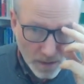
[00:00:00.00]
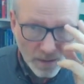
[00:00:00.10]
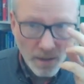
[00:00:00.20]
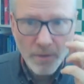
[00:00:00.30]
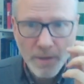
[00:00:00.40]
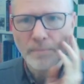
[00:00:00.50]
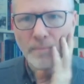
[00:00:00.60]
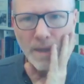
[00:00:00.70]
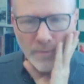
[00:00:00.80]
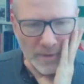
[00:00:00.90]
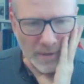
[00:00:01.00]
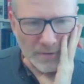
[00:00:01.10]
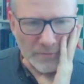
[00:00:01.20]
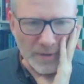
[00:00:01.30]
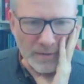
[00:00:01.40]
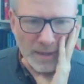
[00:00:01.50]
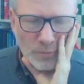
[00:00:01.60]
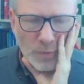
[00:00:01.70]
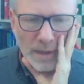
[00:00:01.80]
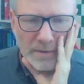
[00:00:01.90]
Okay, I'm trying to figure
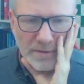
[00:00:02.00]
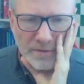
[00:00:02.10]
out why this